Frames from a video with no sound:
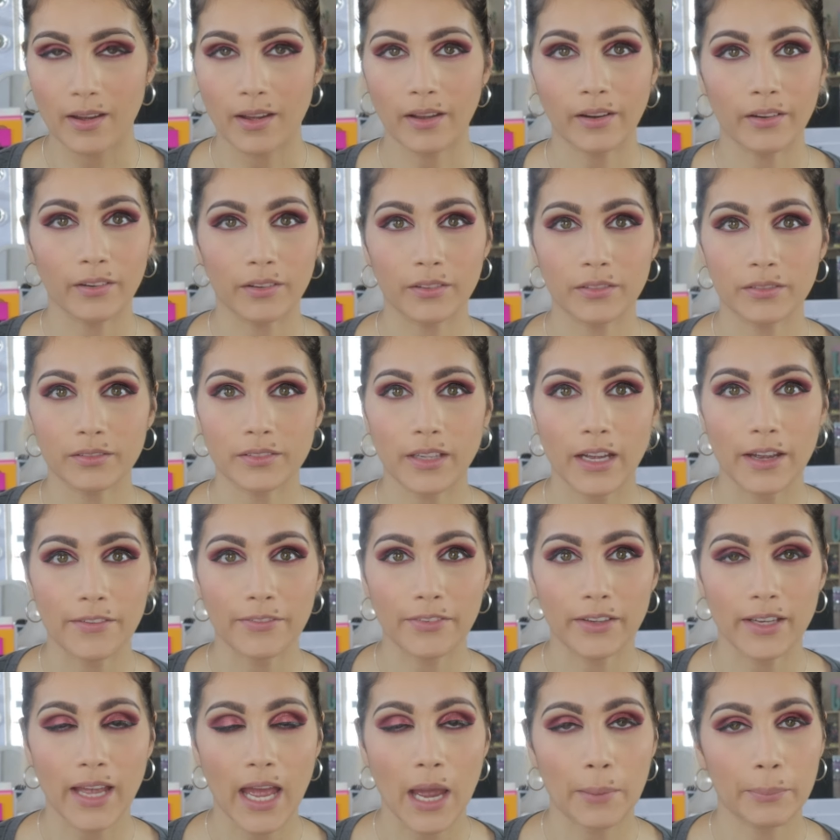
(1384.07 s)
I don't know
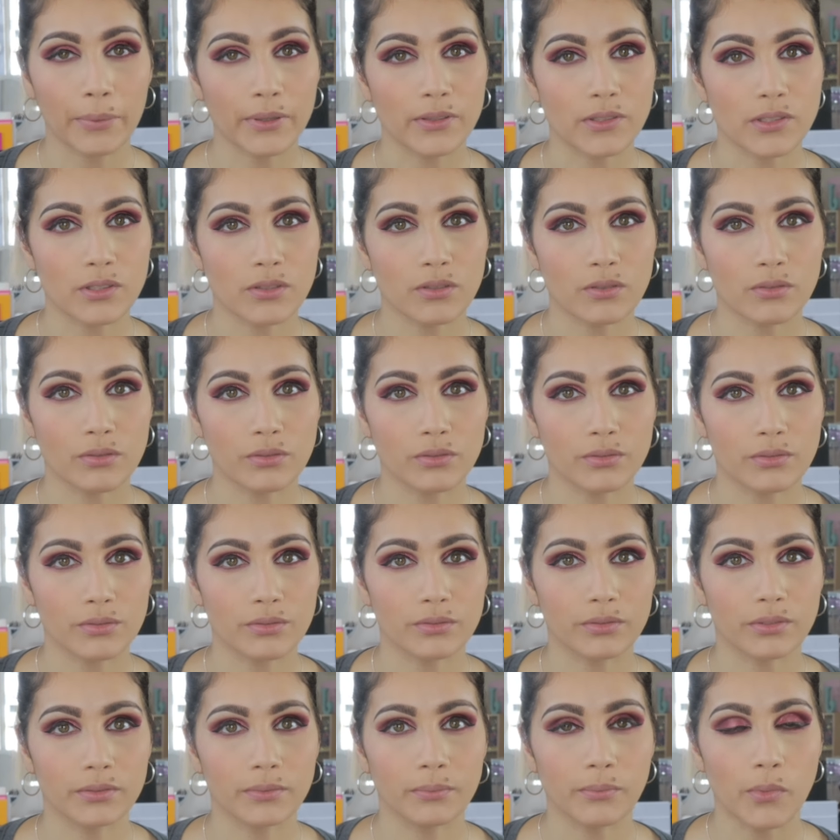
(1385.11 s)
if it happens
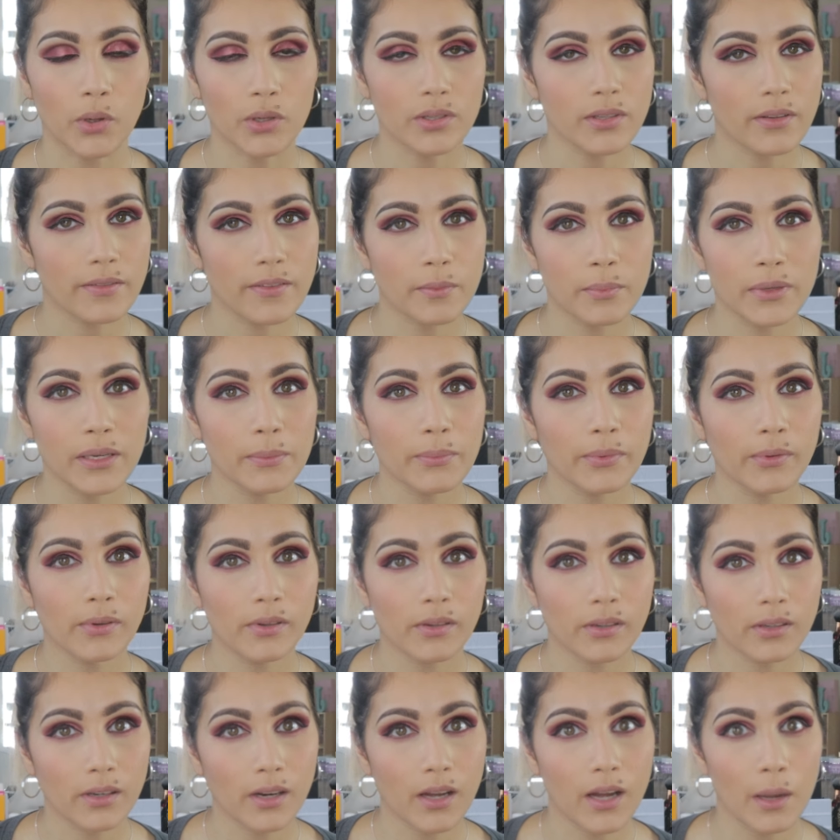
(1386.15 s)
to most of the people
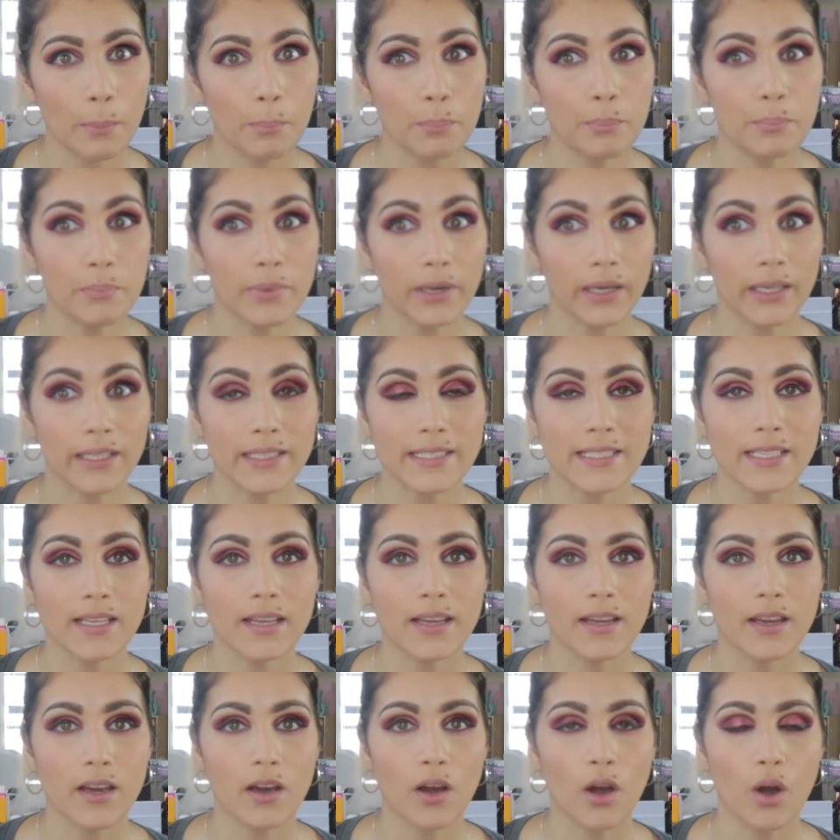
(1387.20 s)
or not but
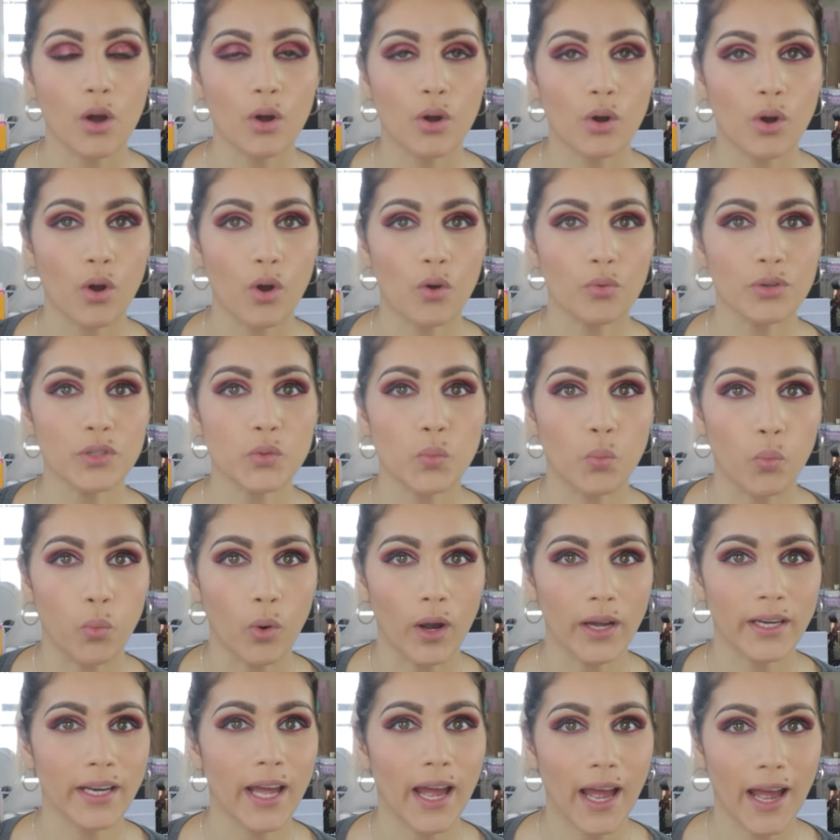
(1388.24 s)
always
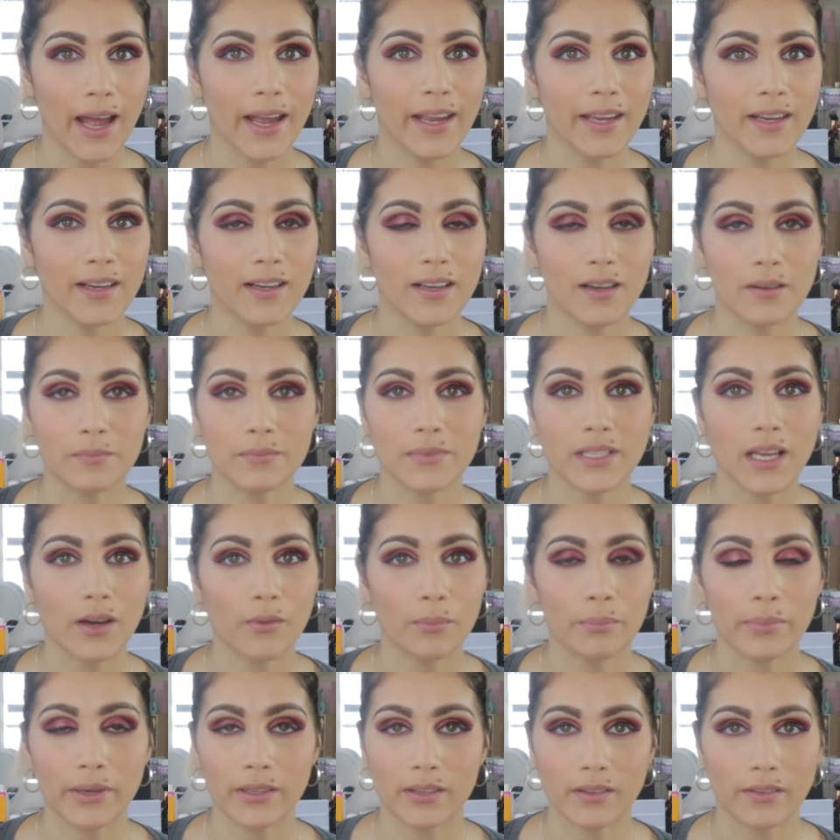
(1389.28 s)
one eye comes
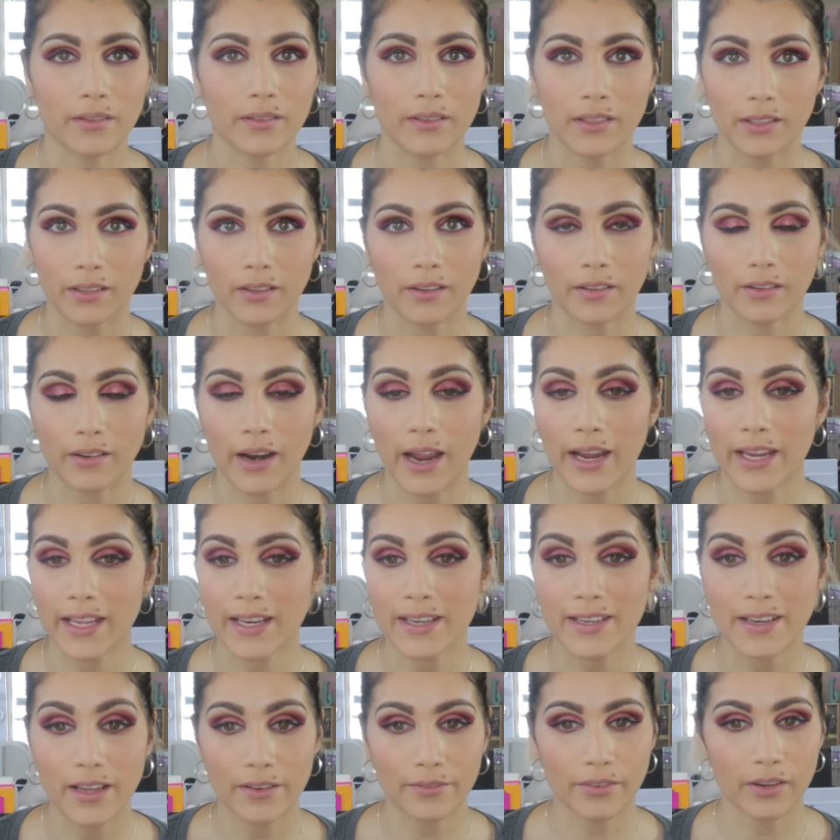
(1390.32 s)
out better than the other I
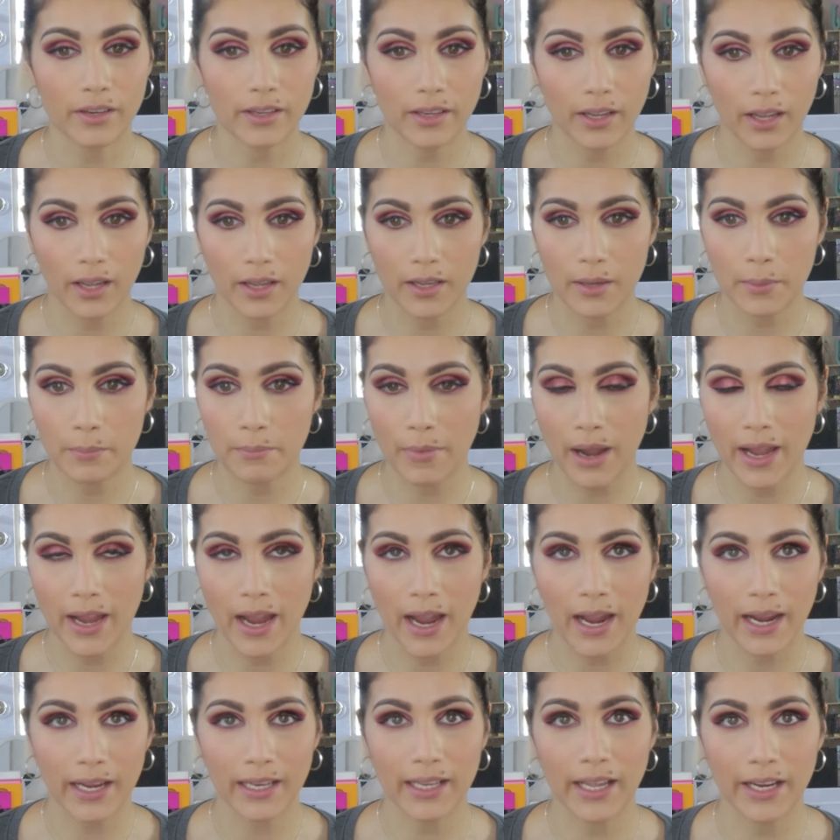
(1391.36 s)
can never get my
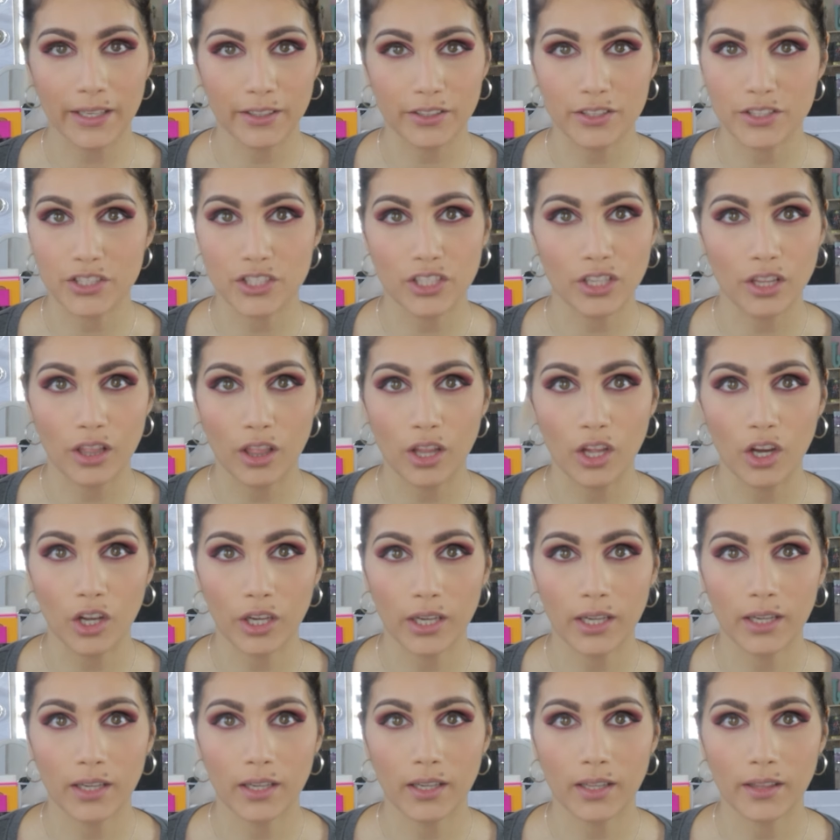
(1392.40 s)
eyeliners to
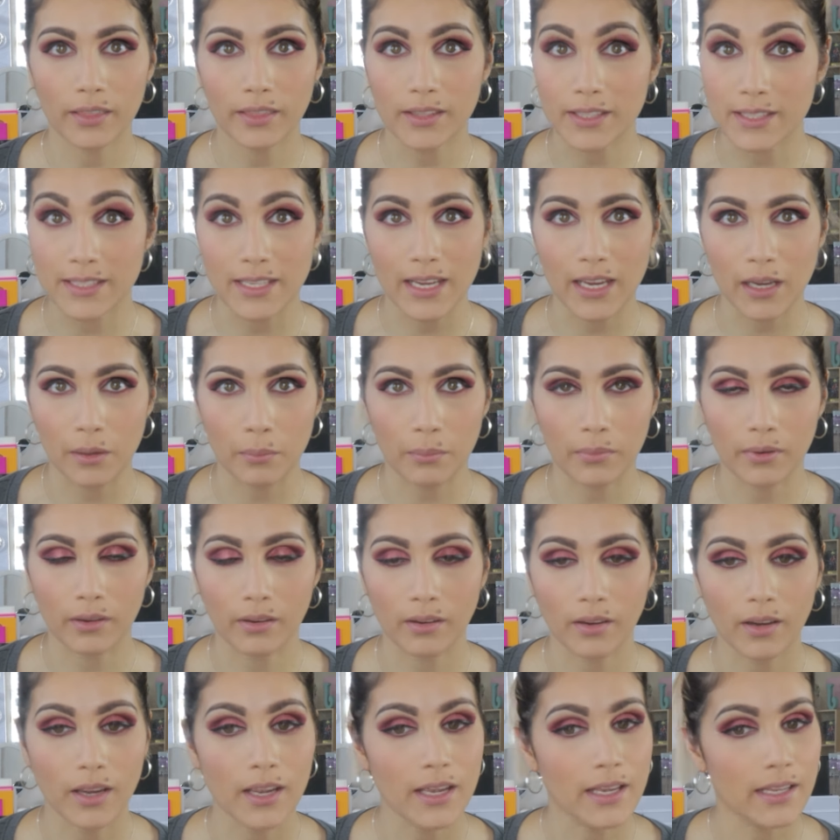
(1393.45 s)
look the same
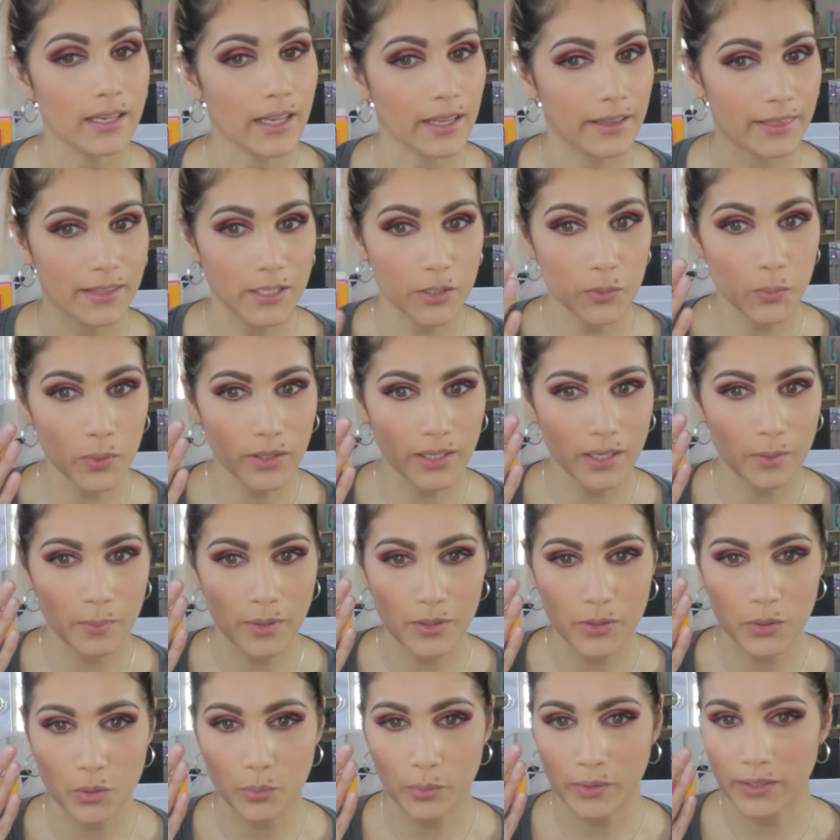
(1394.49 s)
like this one
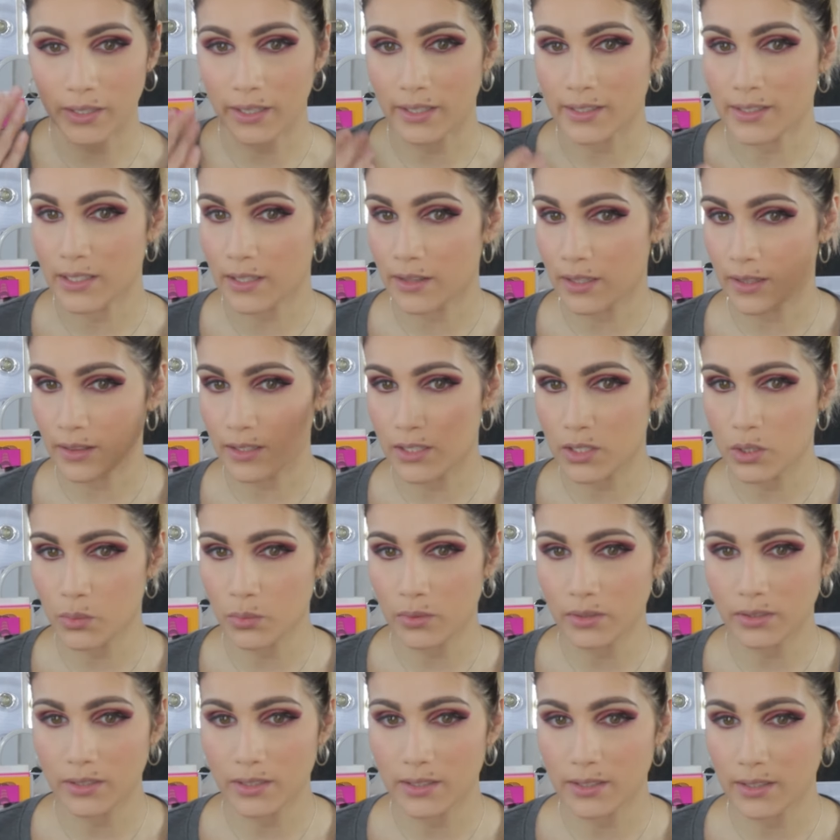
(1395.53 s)
came out super nice and then this
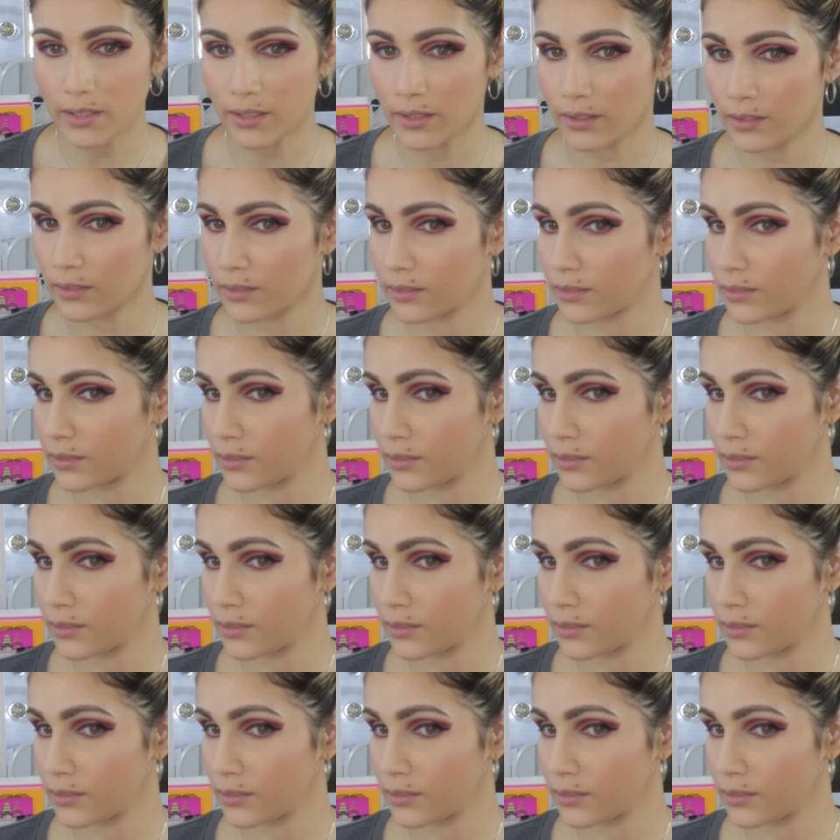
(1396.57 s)
one is like